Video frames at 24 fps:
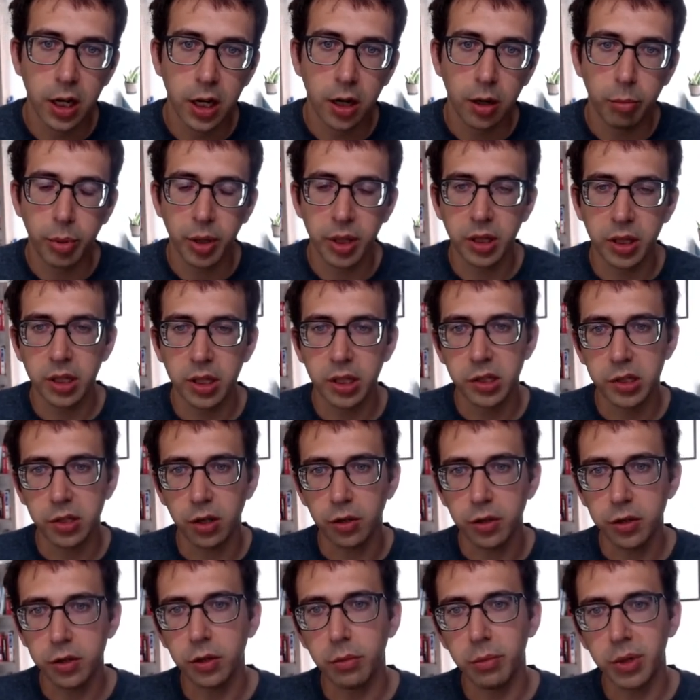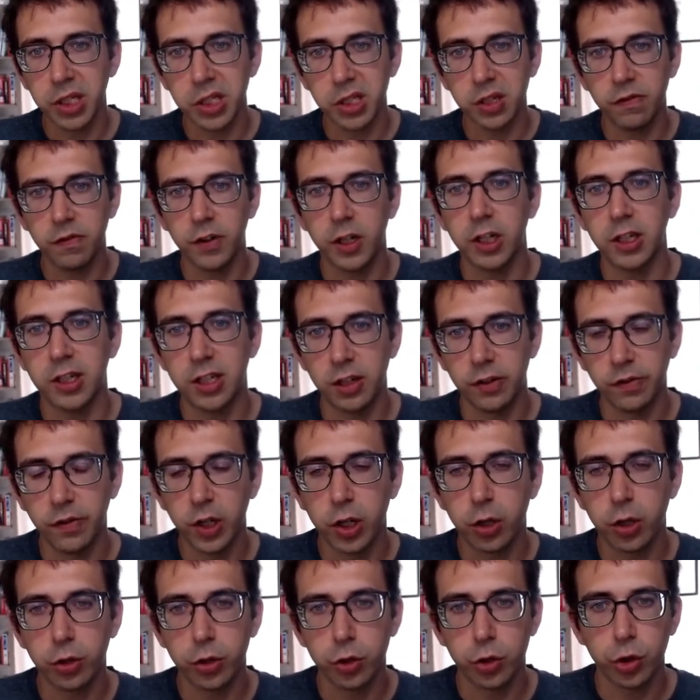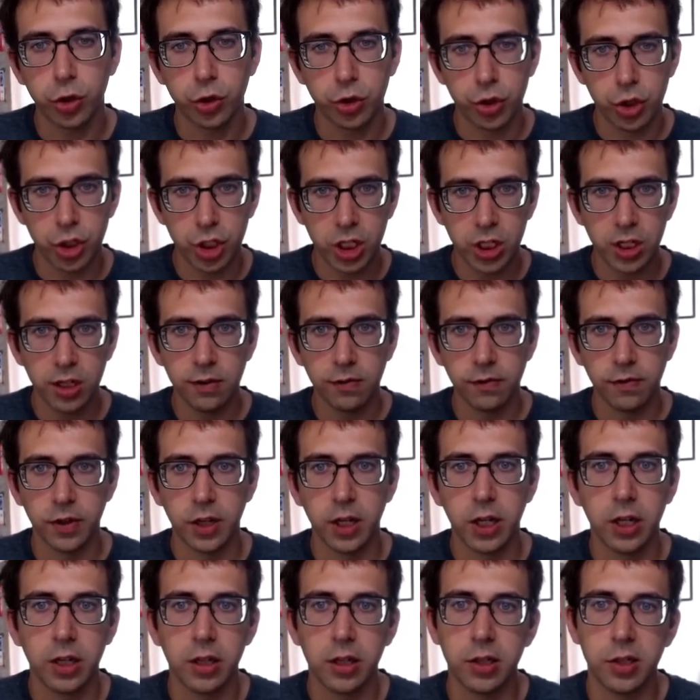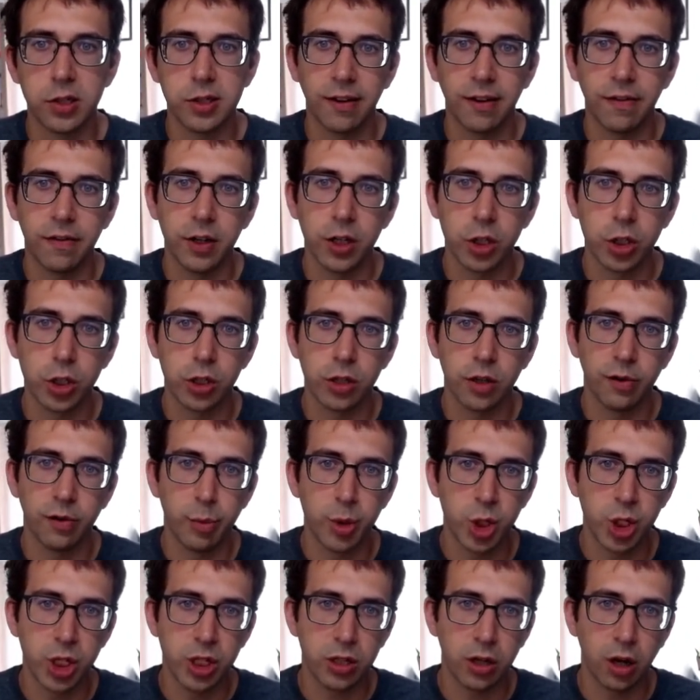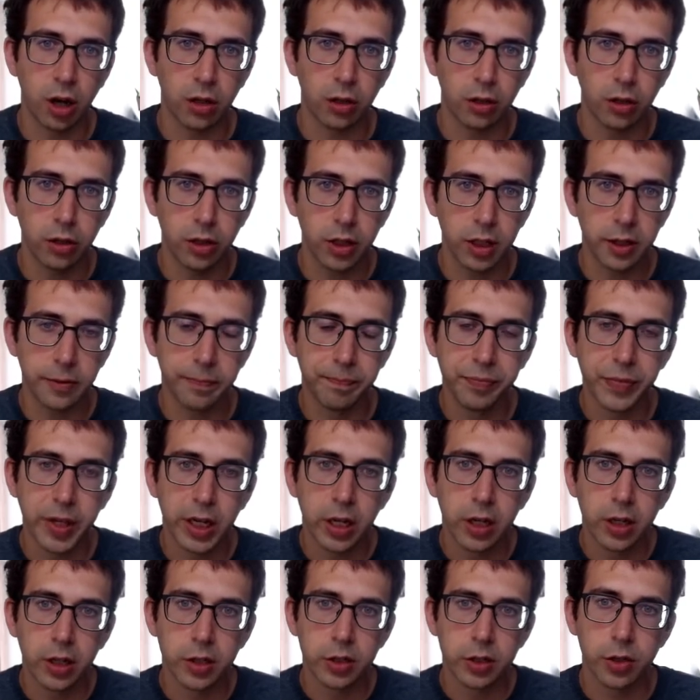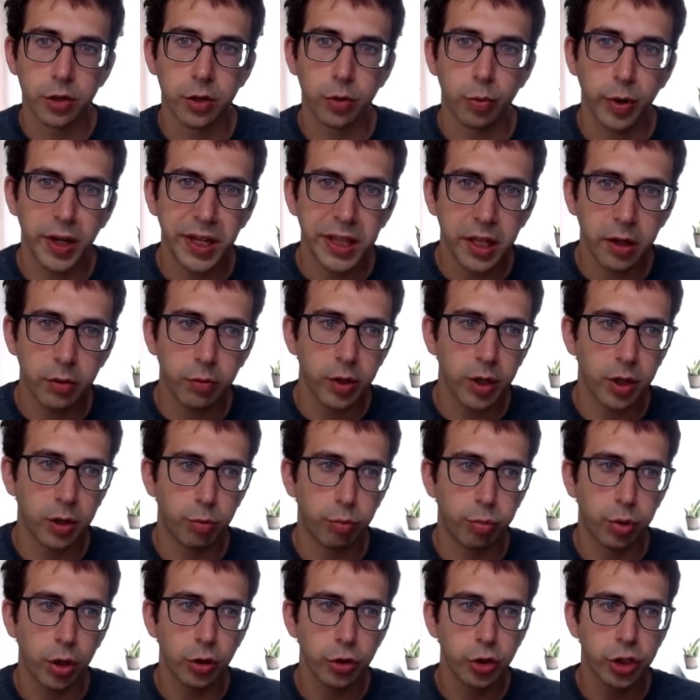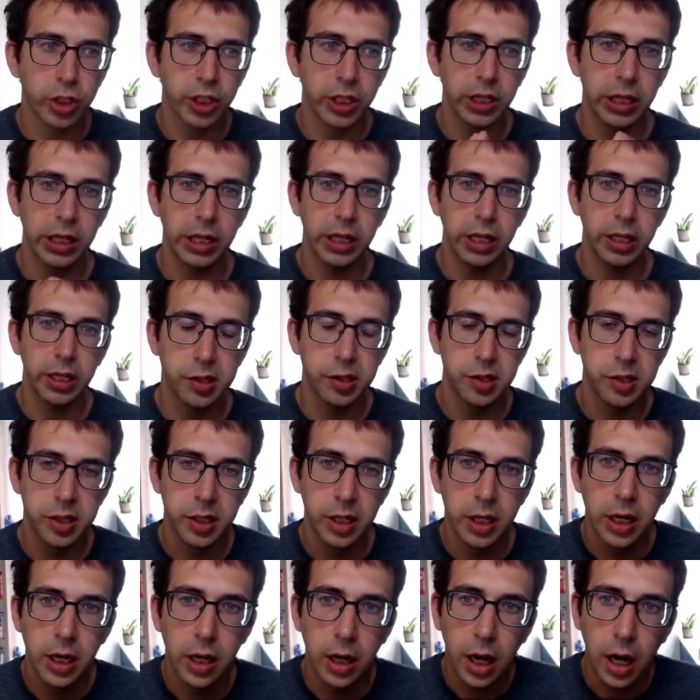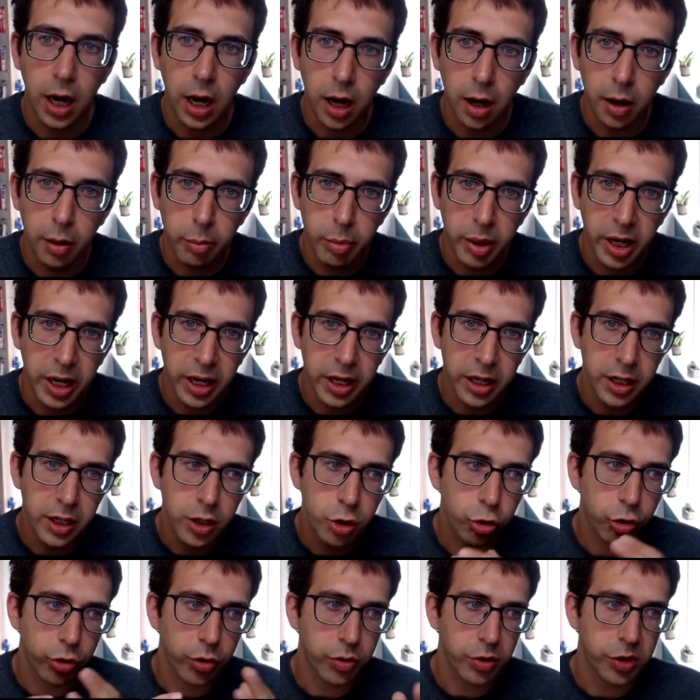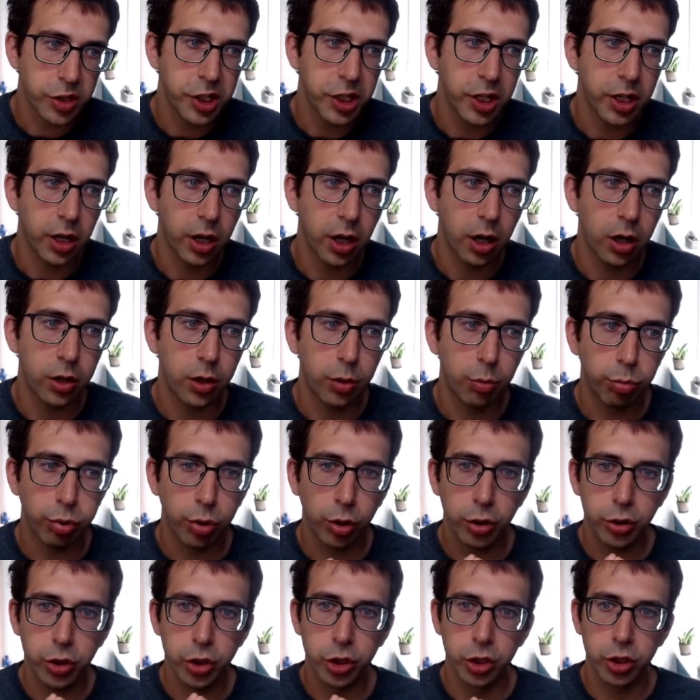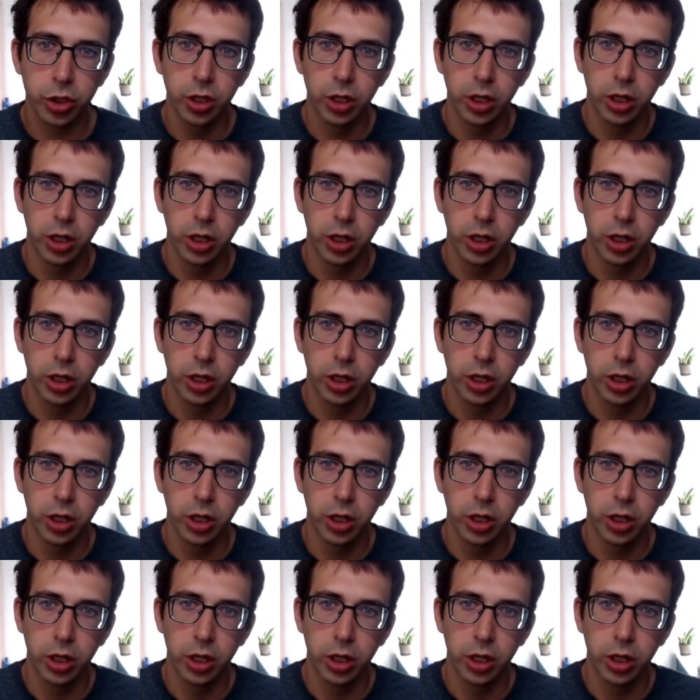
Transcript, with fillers: But this also makes it very difficult to achieve this definition of machine unlearning. So the way that we approached it is uh, by introducing an approach